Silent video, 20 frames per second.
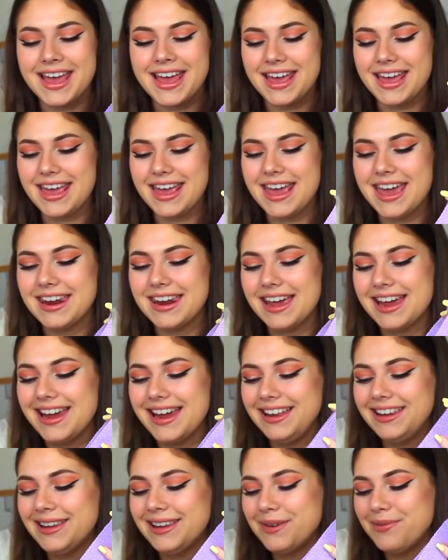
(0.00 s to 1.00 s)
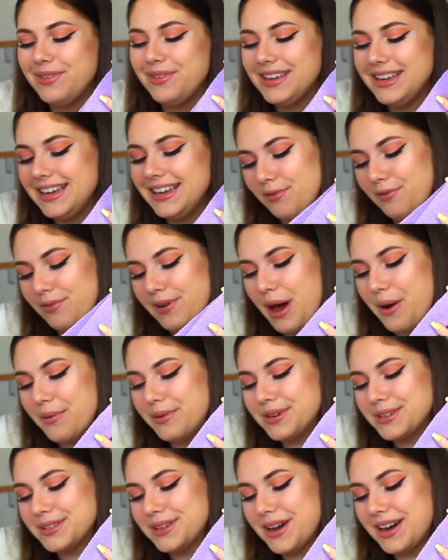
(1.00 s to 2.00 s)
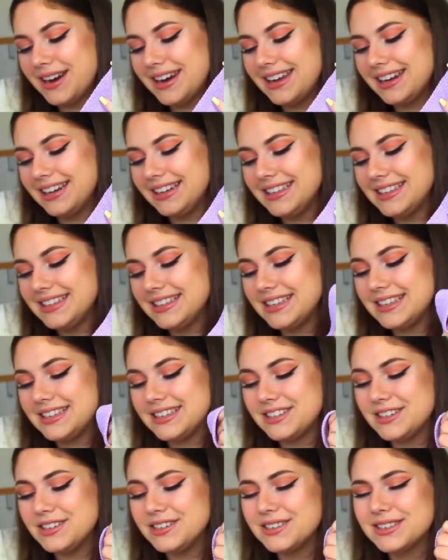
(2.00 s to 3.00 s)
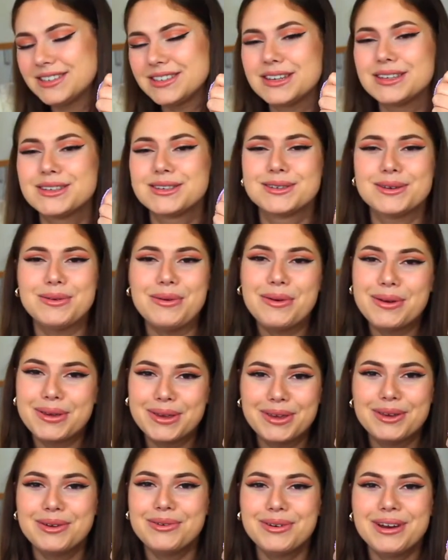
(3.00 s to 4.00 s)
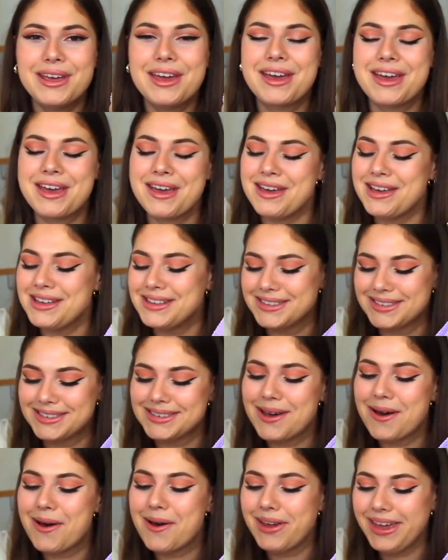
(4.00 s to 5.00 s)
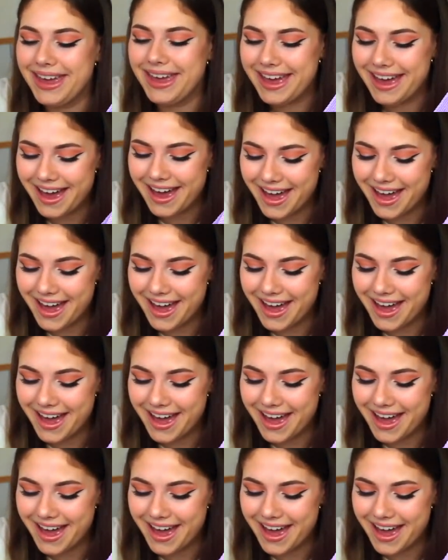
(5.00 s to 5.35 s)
and I love the flowers on it, and it's just so cute. So yeah,